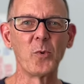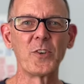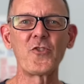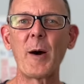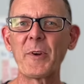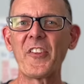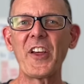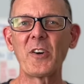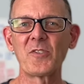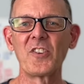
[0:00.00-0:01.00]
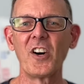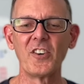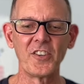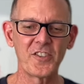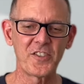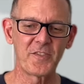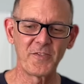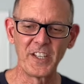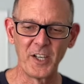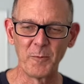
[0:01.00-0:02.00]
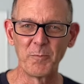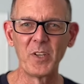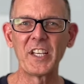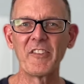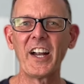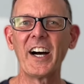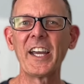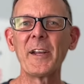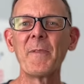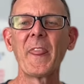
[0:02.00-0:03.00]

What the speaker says: We're dropping $1,000, blink of an eye.